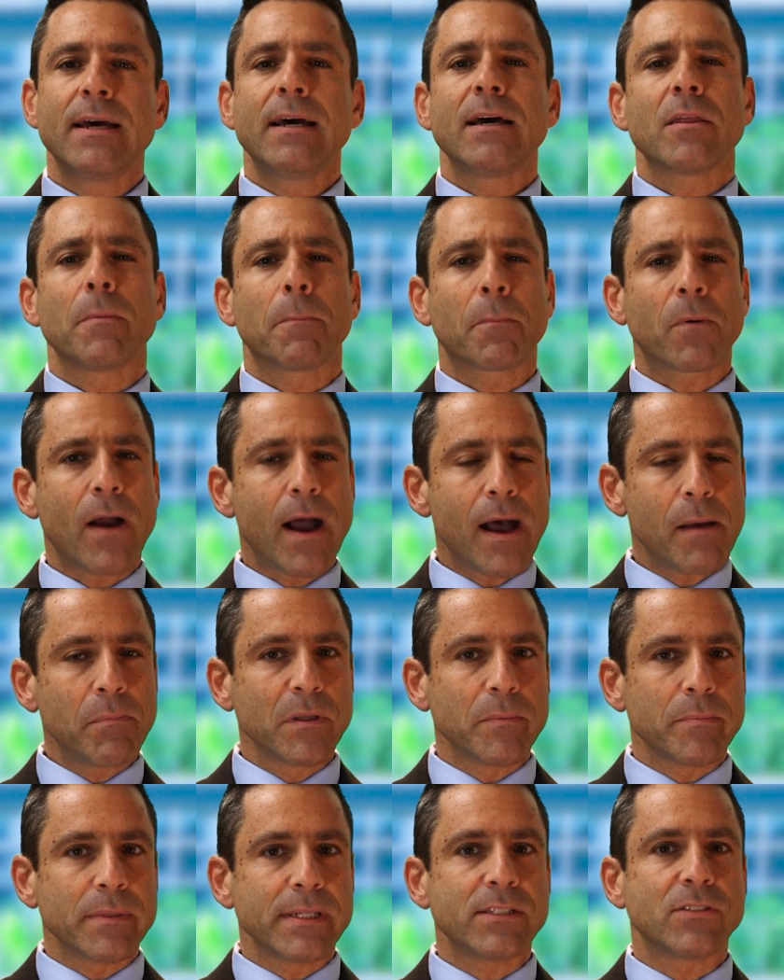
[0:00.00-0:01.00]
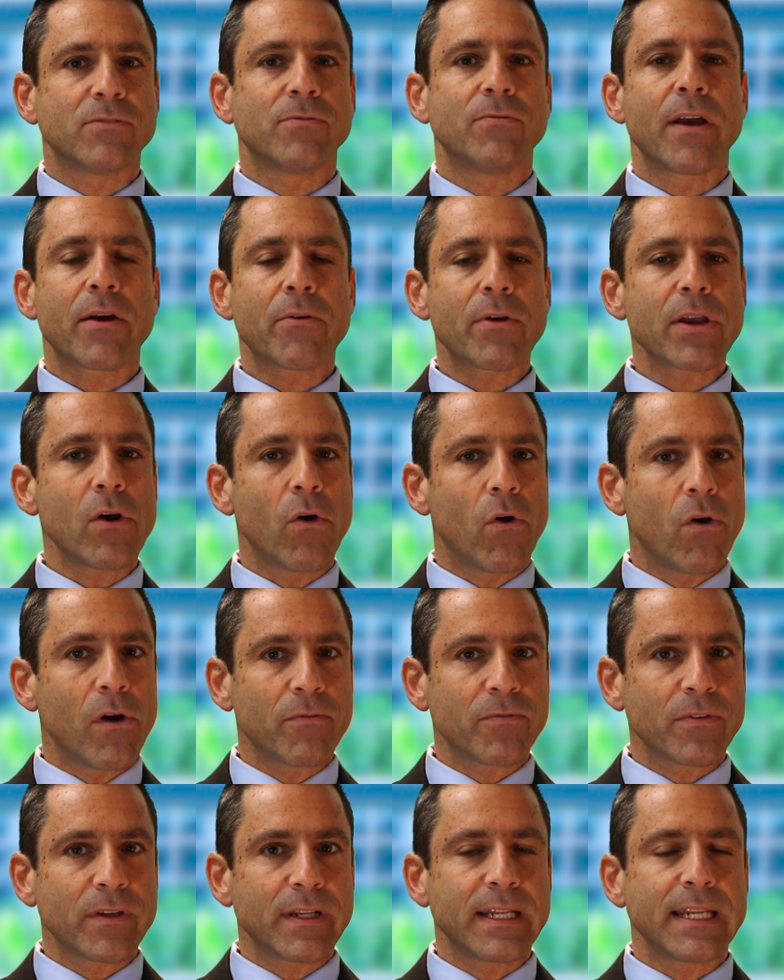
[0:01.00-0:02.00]
The problem is very
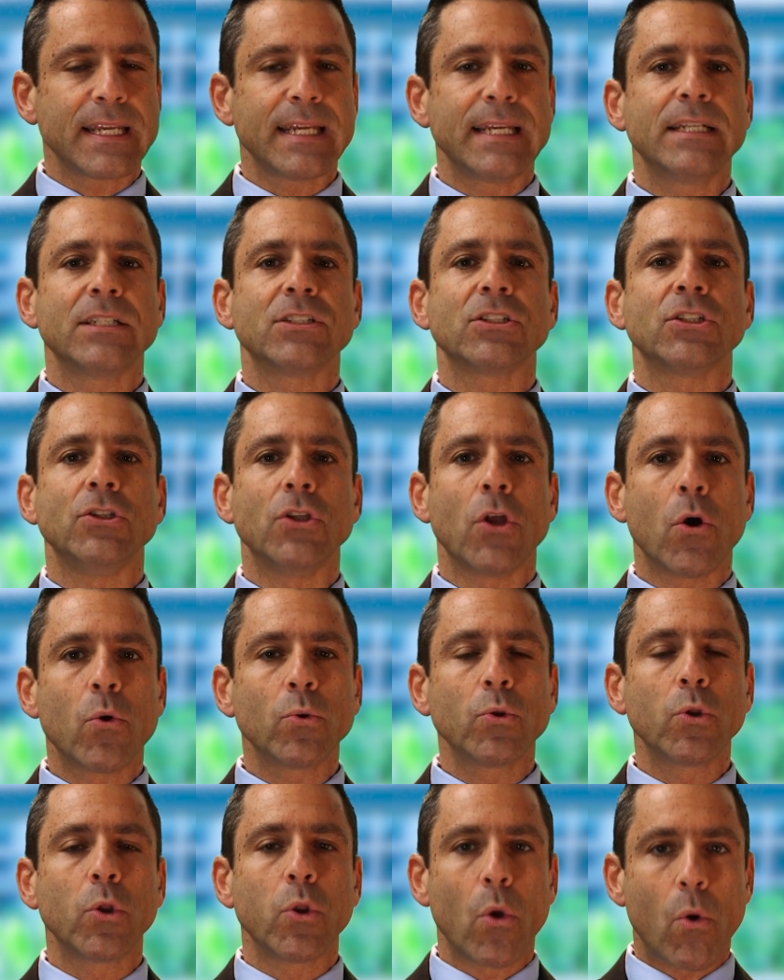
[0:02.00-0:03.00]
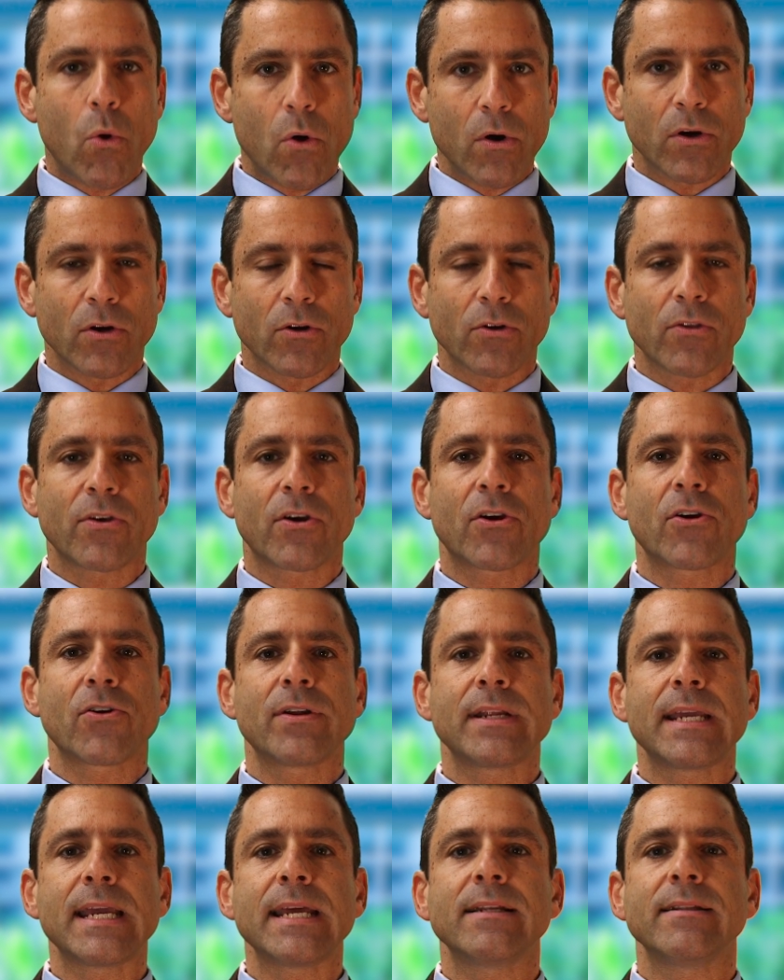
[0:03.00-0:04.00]
often it is no longer the
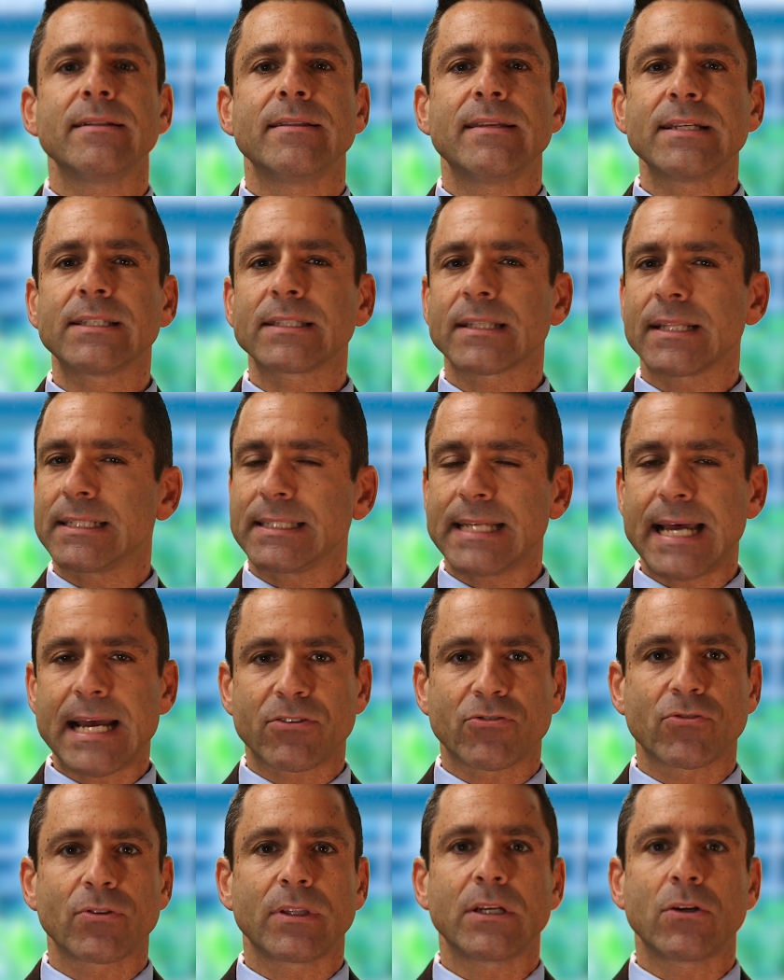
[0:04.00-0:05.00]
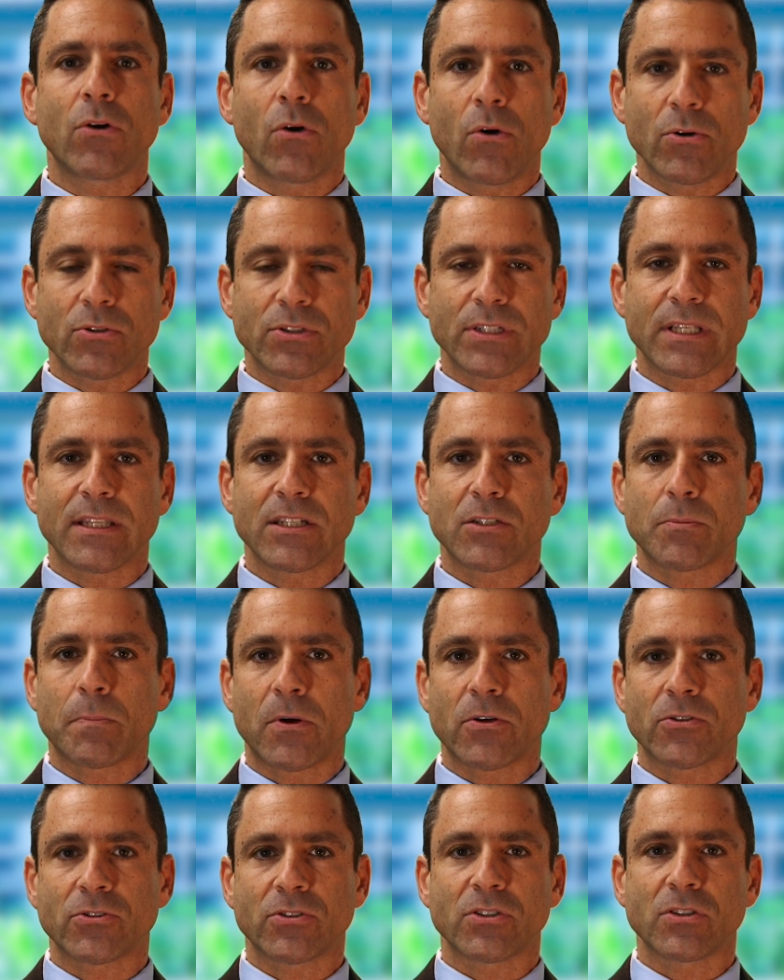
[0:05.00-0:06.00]
herniated disc that's actually causing this
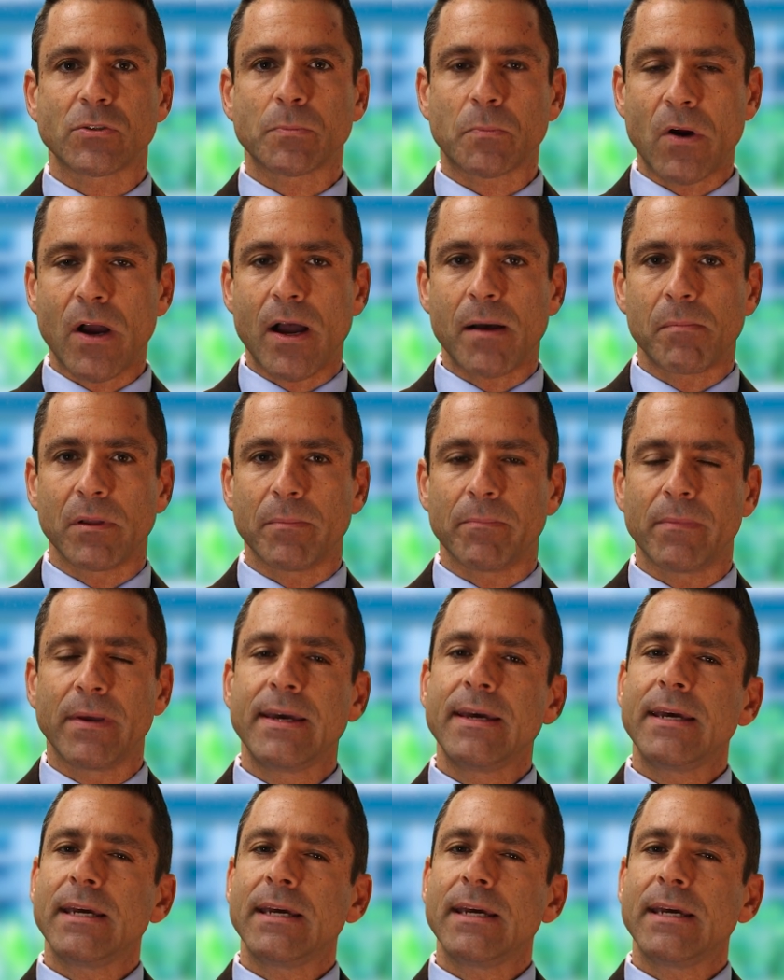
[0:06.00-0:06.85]
person's problem.